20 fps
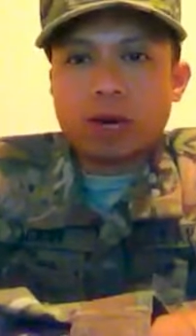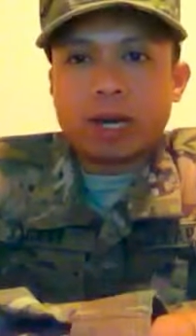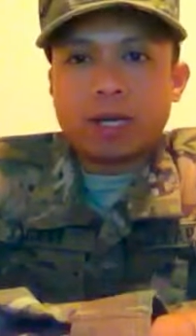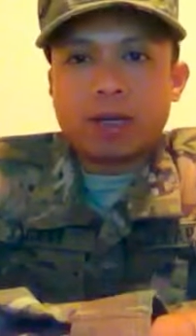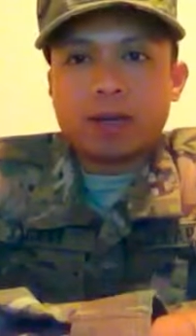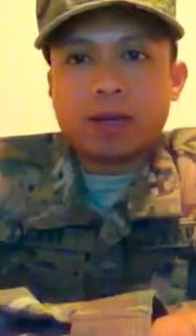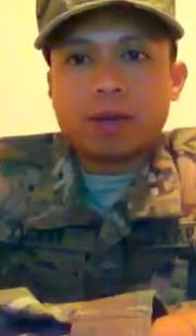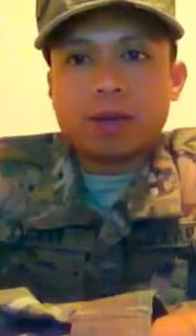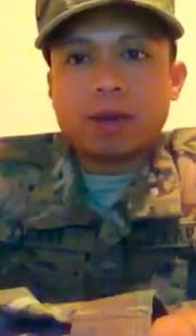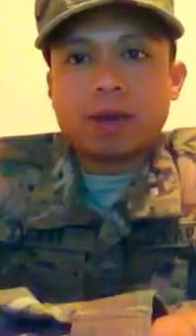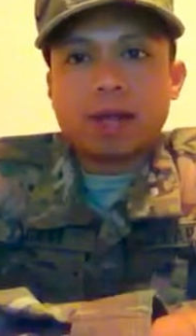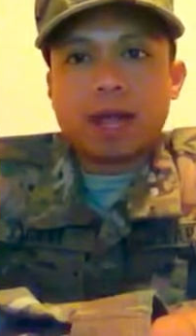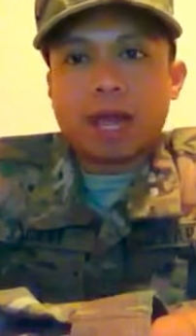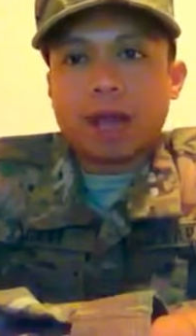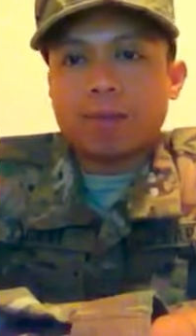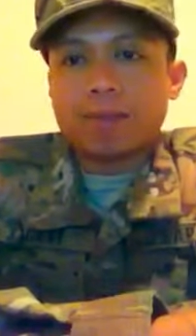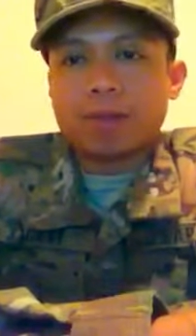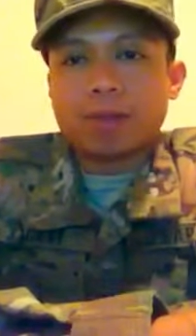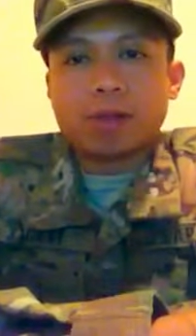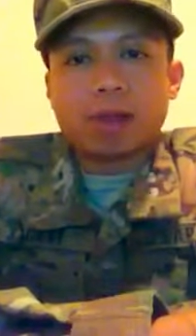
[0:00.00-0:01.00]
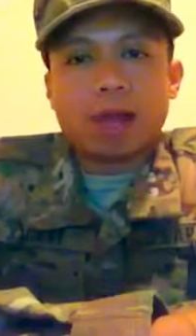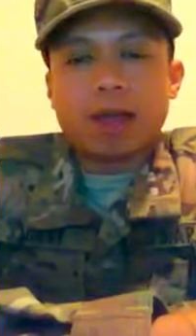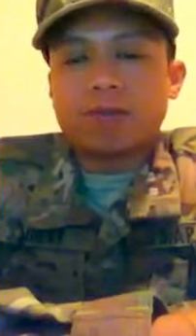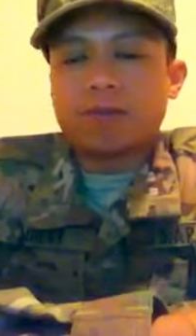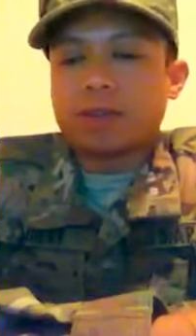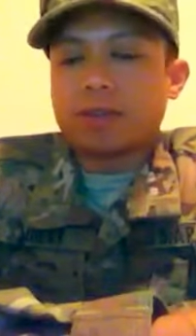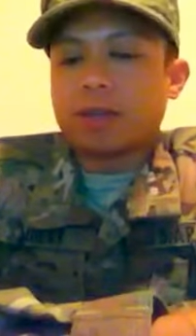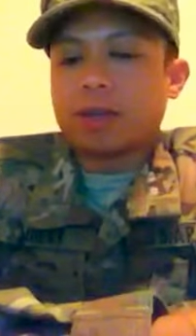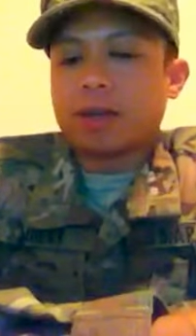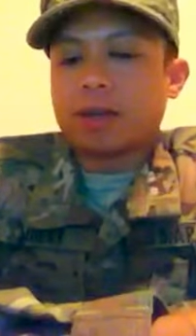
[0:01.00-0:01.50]
great, happy
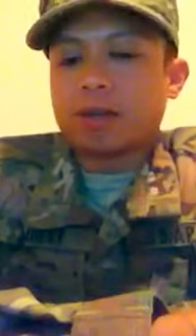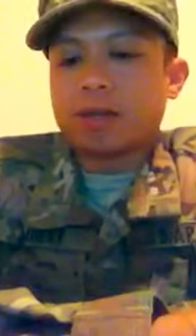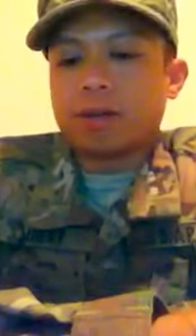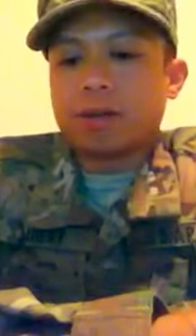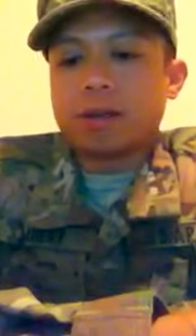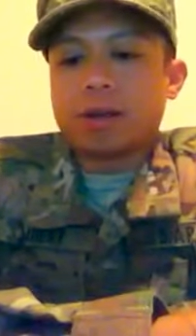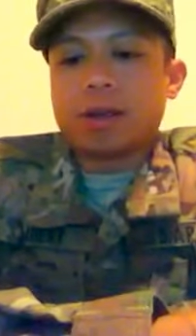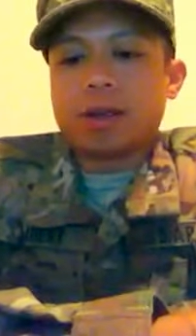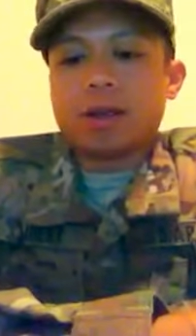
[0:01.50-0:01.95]
life together.